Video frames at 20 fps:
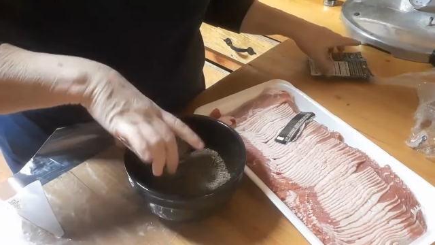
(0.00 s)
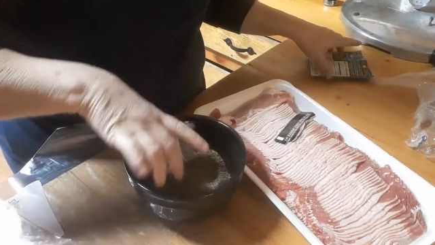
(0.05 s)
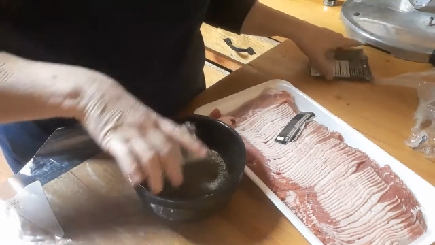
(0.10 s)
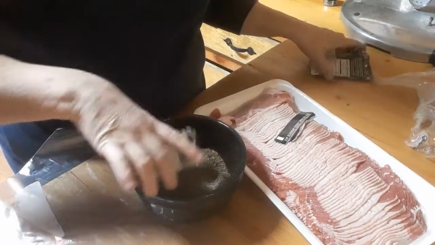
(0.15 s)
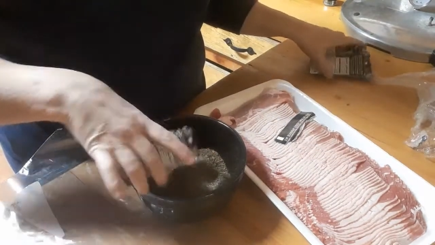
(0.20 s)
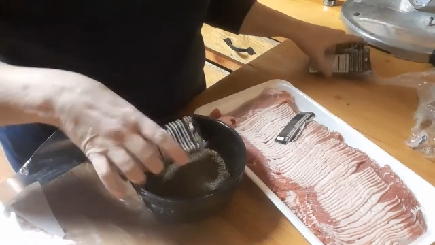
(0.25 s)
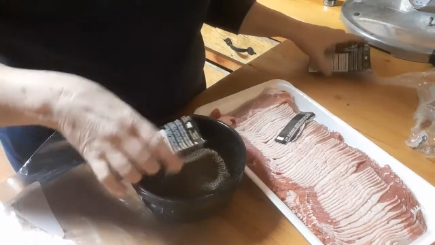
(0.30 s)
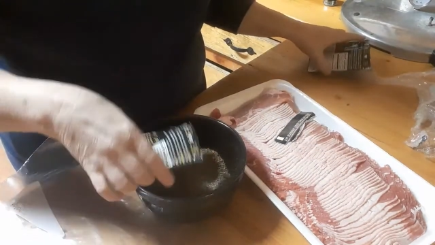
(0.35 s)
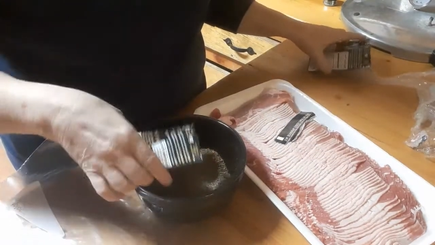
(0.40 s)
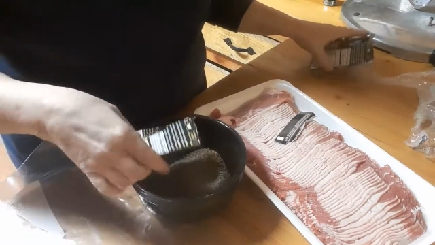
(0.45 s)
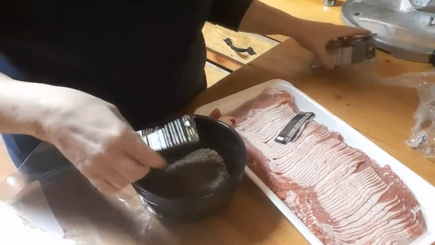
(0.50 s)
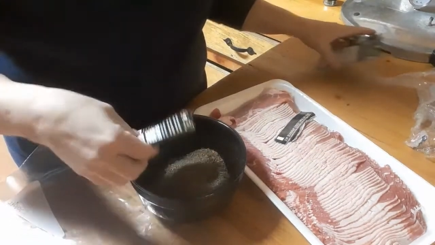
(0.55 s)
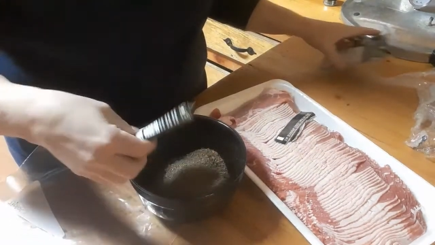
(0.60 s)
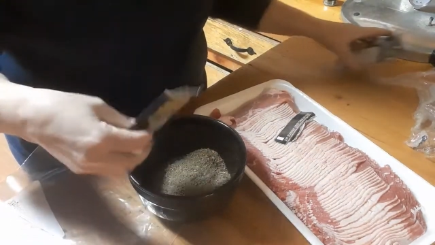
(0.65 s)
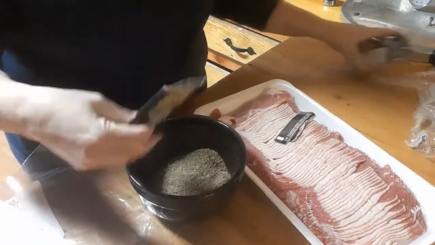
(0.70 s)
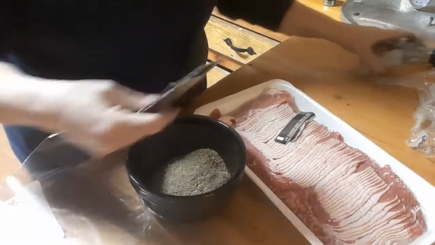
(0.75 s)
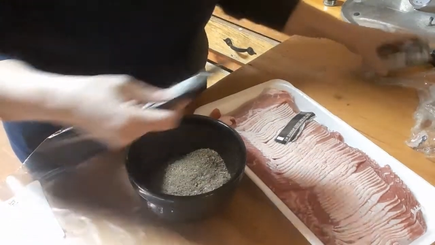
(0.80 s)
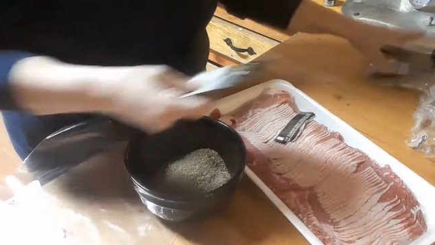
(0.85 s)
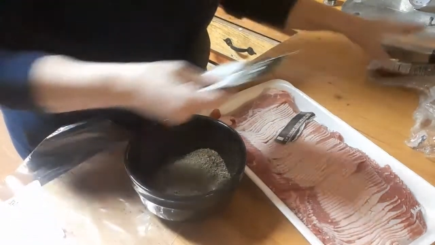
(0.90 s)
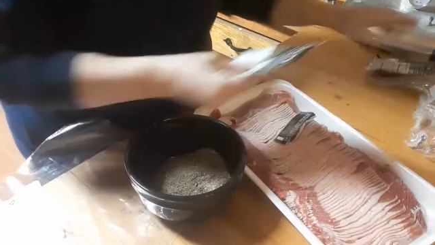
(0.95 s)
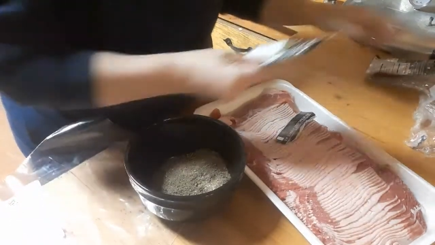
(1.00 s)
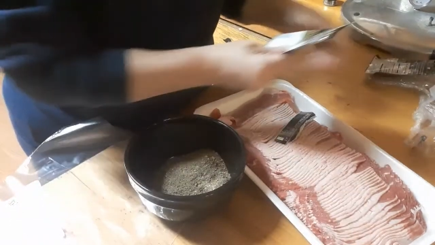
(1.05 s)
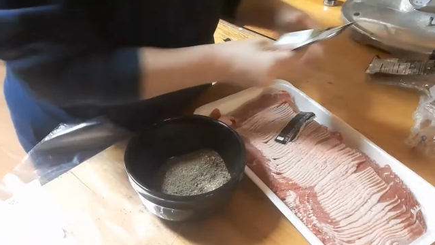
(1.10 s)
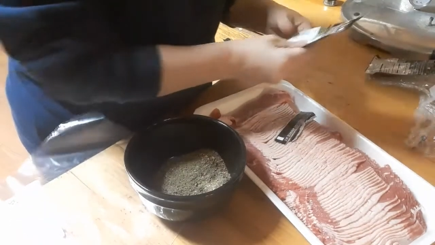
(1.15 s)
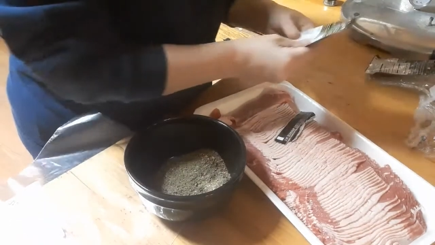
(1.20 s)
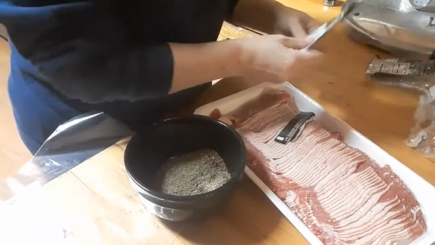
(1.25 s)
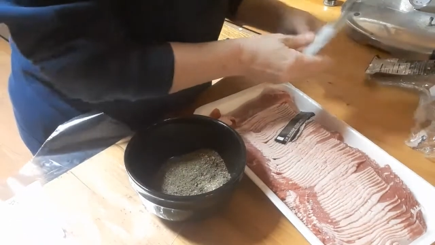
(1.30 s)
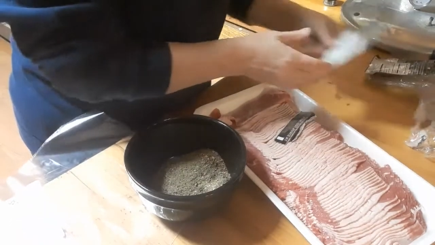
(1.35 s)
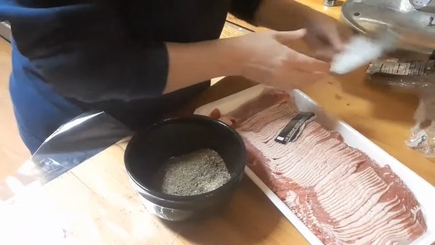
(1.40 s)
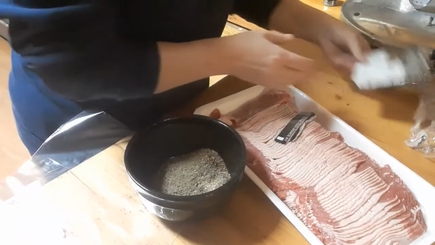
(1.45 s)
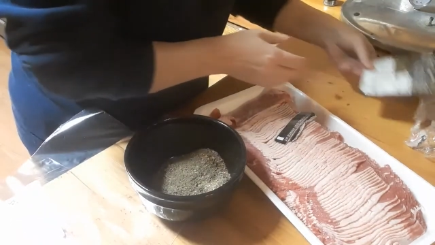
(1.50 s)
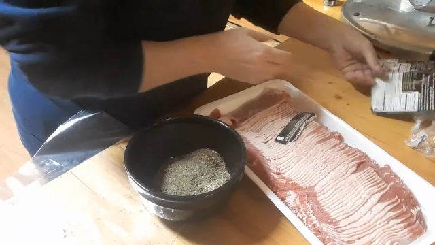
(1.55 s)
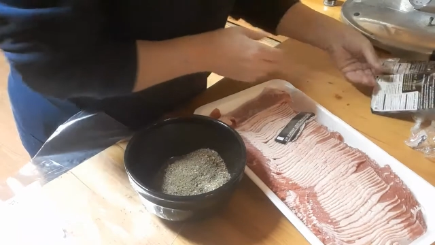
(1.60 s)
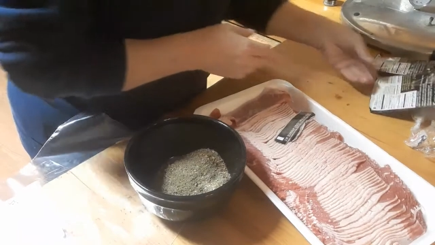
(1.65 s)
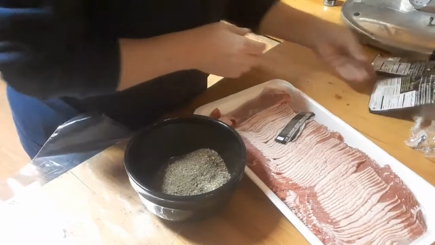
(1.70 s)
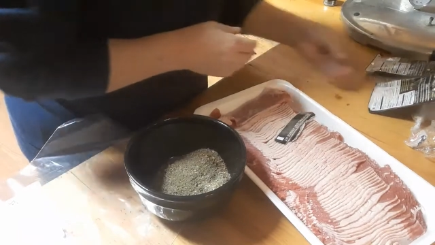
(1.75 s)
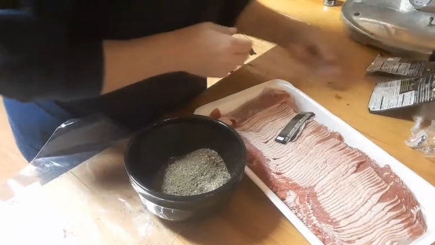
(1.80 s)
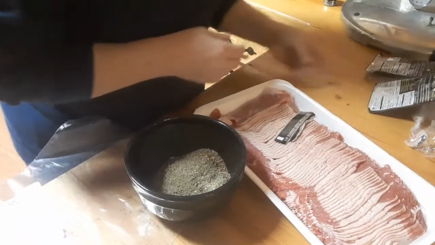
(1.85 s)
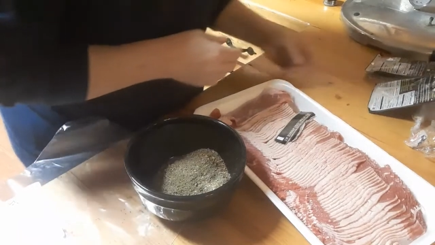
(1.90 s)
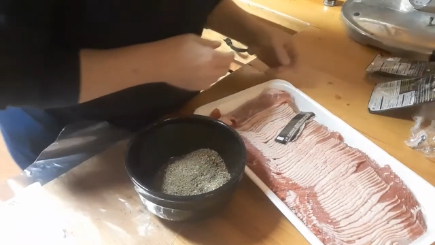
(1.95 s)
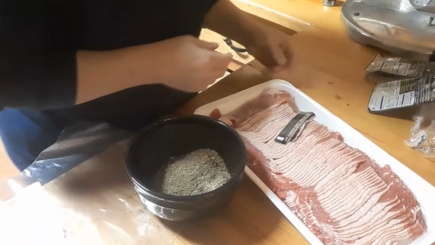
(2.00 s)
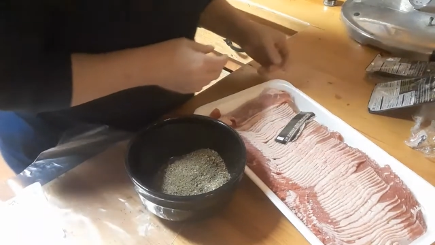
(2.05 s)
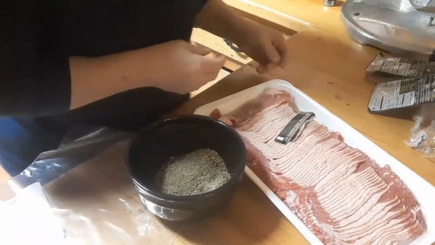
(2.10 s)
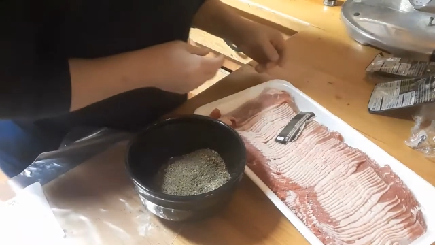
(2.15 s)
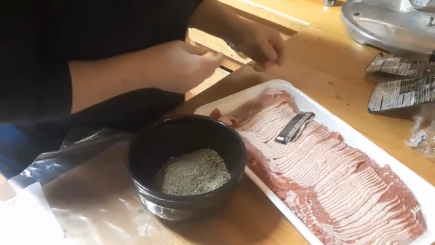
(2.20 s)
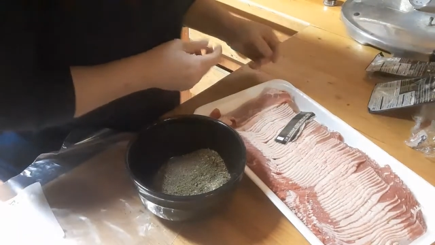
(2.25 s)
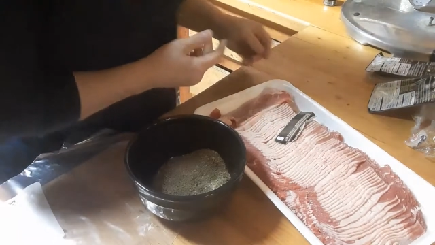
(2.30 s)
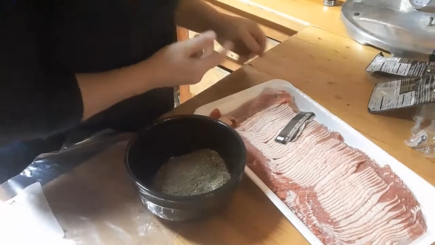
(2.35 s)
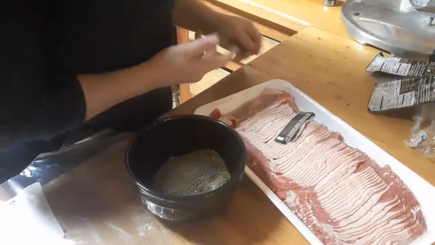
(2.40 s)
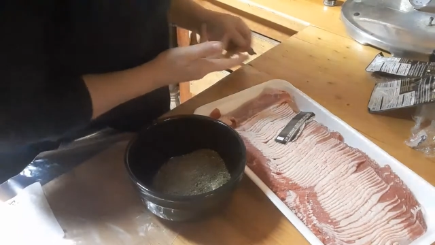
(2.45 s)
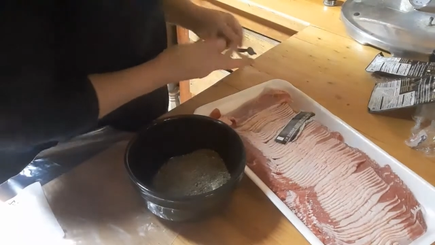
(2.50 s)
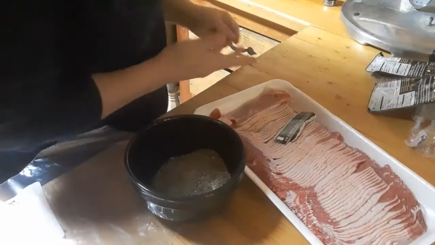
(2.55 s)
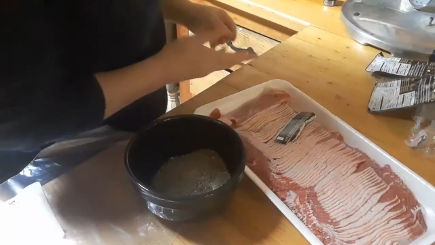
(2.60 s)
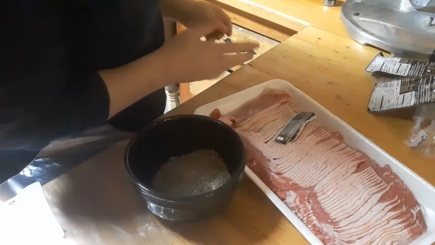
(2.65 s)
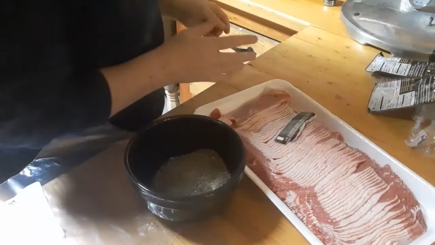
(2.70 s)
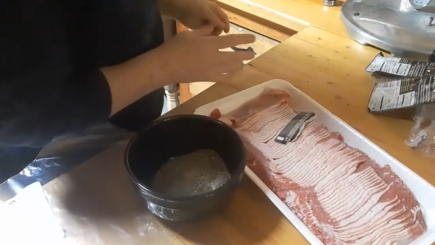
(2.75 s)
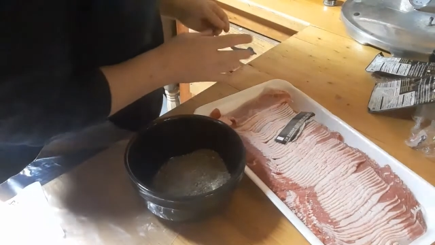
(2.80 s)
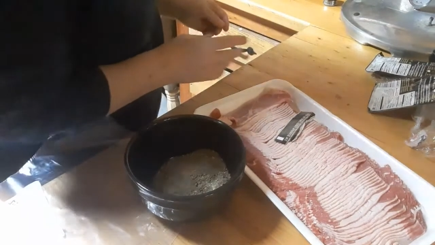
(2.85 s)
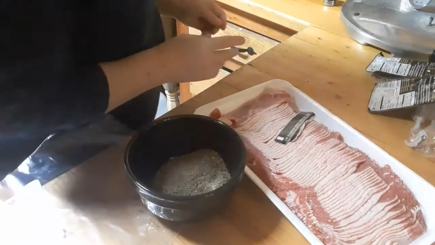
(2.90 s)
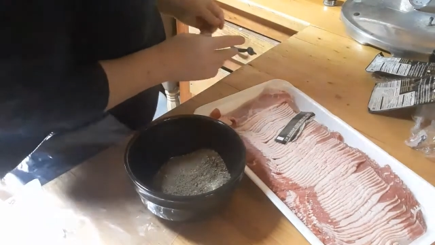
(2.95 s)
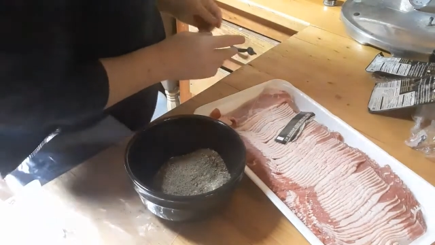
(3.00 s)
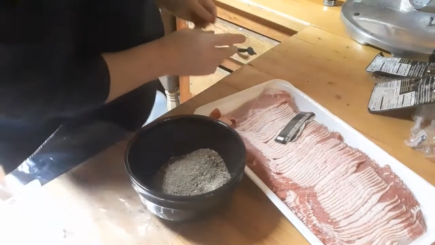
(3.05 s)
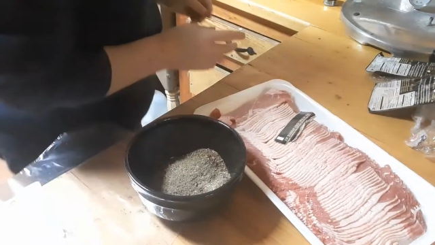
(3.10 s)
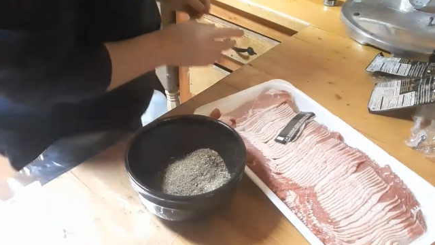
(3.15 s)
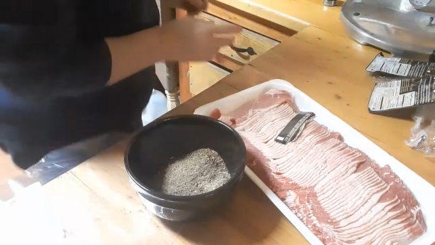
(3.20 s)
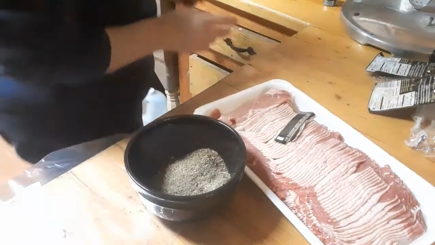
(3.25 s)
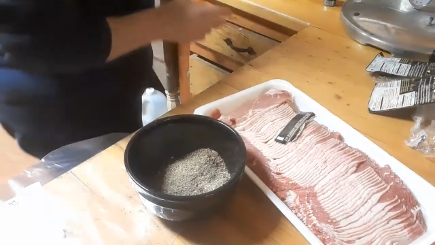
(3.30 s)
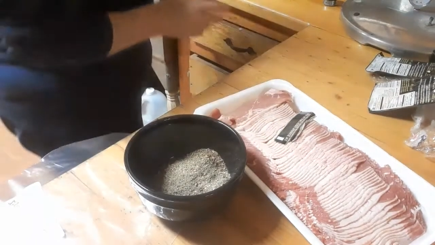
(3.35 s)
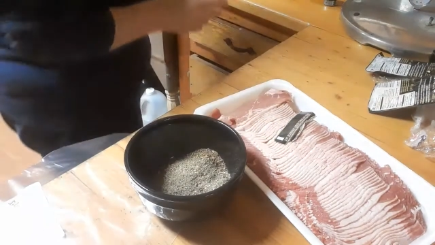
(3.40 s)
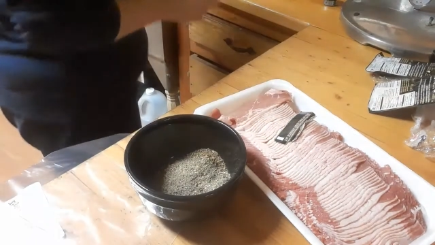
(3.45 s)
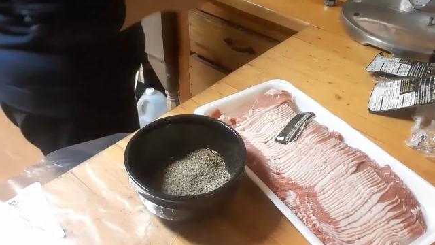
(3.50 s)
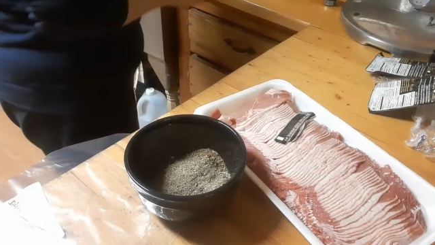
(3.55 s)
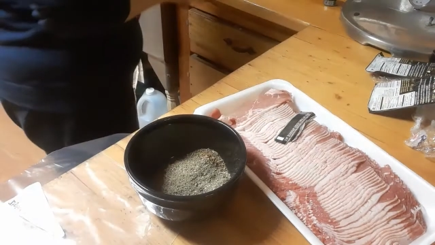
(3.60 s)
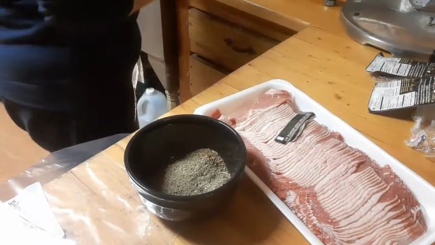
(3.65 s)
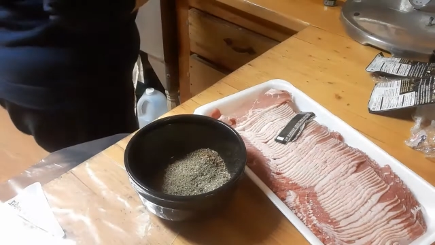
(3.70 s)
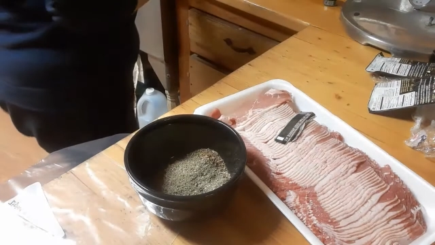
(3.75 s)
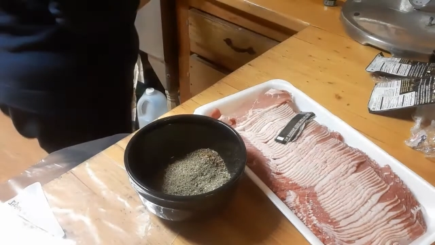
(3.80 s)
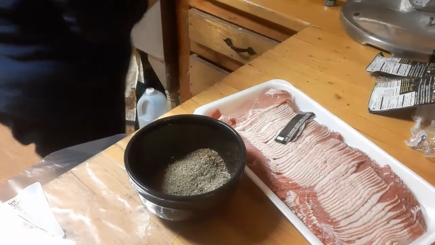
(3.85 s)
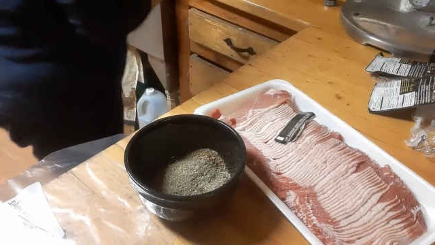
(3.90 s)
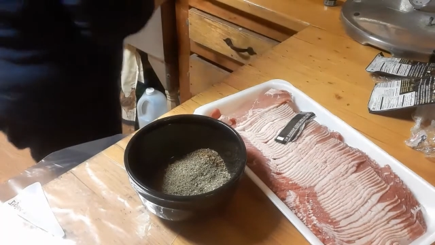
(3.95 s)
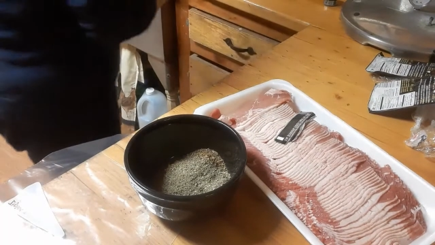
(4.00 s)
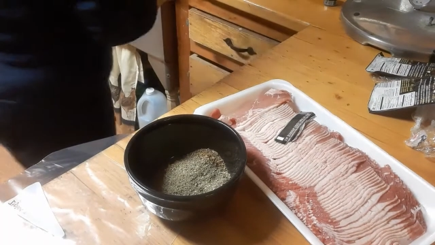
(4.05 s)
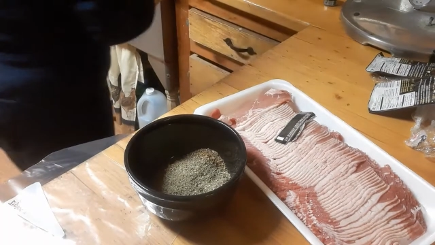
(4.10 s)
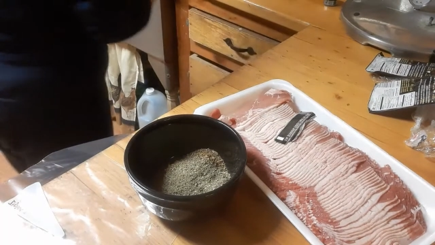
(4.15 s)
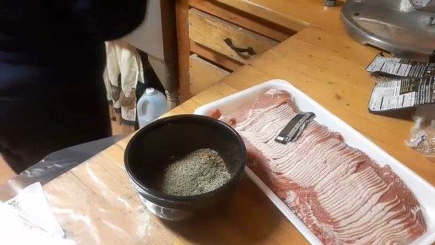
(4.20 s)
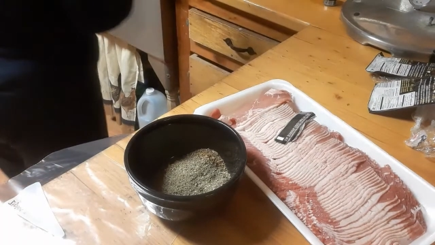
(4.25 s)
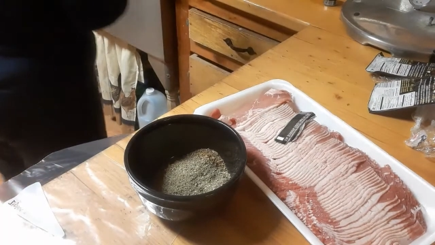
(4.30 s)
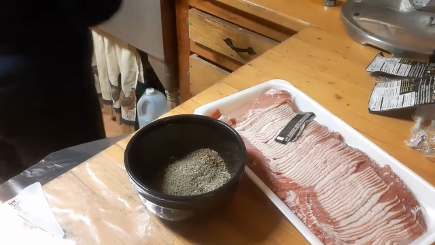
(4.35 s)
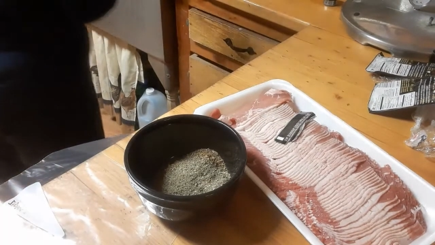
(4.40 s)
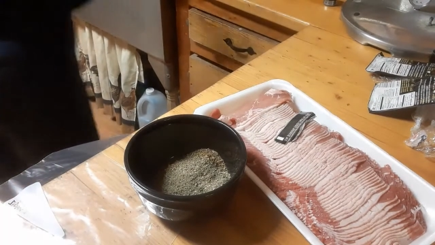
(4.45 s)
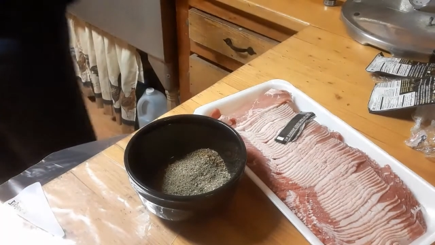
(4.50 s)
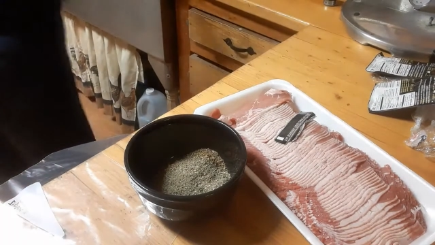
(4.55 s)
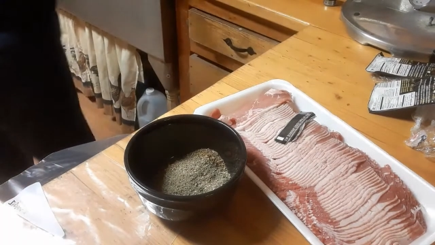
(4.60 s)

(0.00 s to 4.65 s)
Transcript: No face is visible, so there are no lips to read.